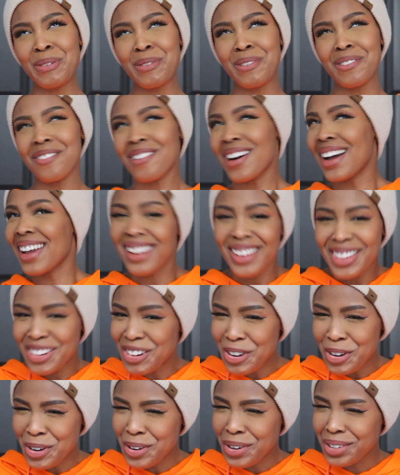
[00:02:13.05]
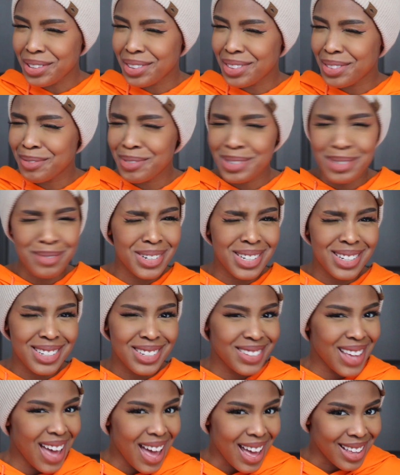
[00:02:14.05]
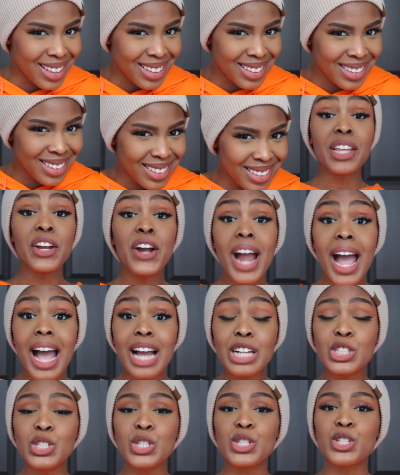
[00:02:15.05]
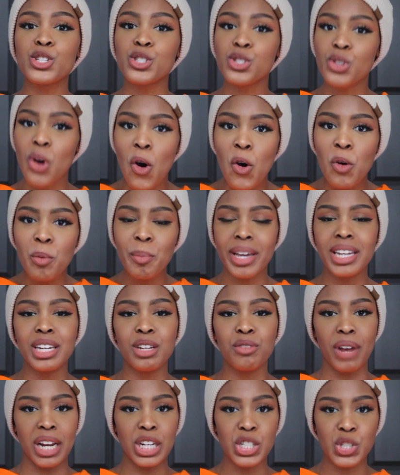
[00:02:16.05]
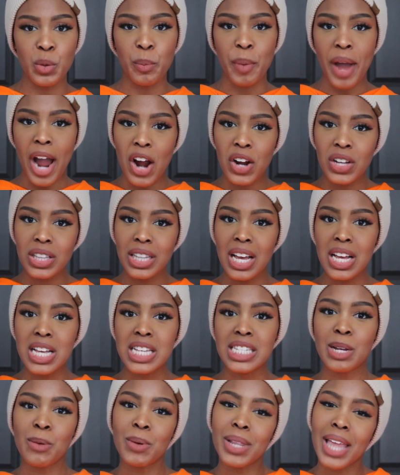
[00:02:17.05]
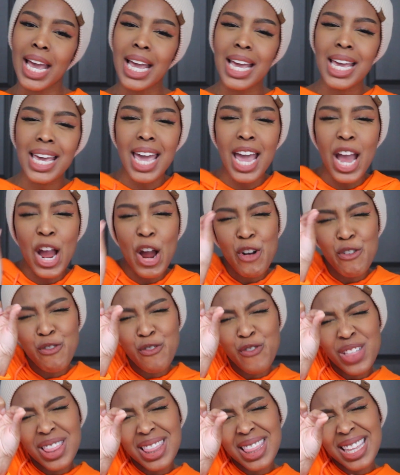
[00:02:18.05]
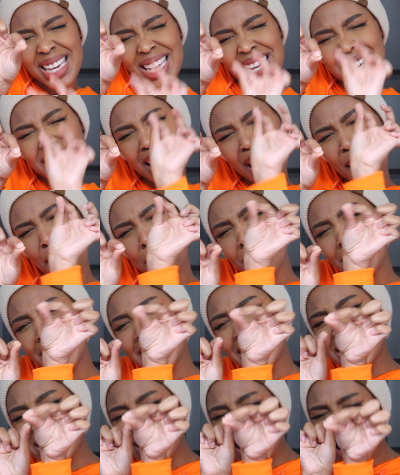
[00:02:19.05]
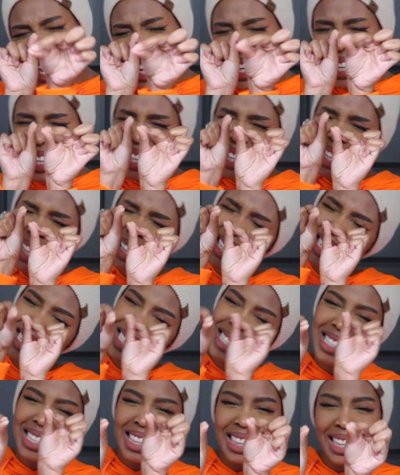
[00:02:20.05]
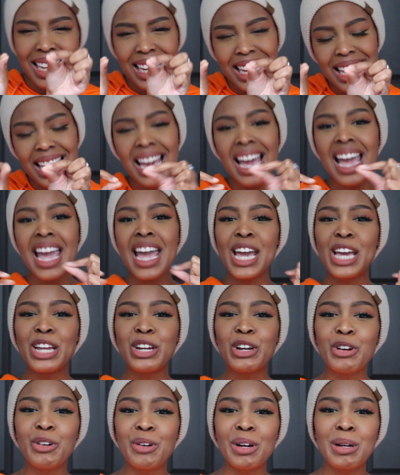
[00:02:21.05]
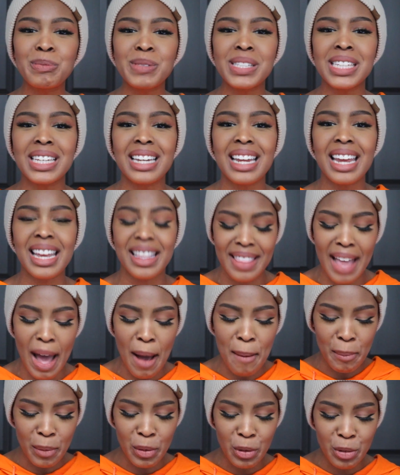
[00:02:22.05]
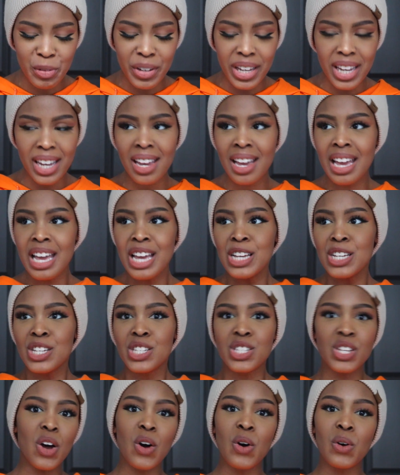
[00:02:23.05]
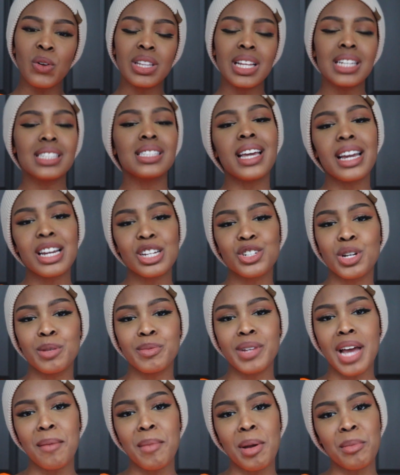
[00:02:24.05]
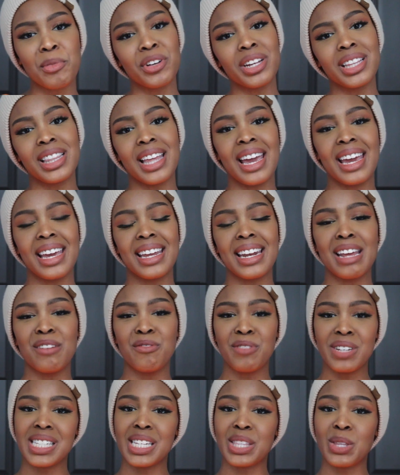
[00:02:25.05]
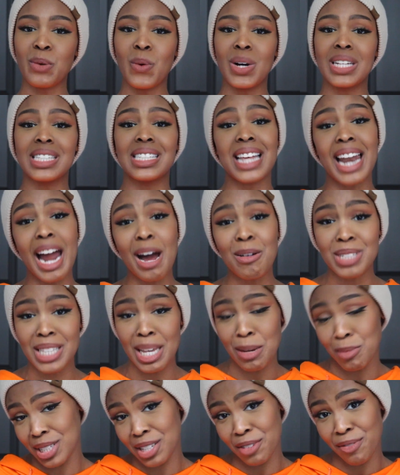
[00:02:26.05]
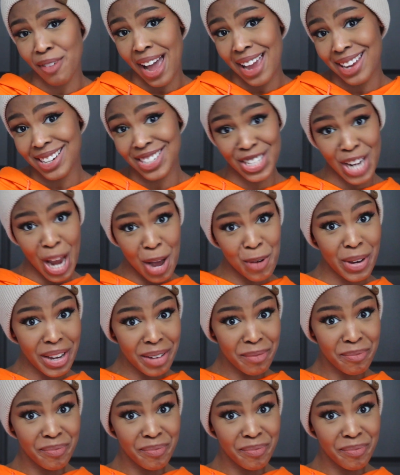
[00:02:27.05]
Why on earth would we do that? There are actually so many racial parallels that were carefully and meticulously encrypted in that movie. So let's take a trip down memory lane and visit the ones that I was able to find, shall we?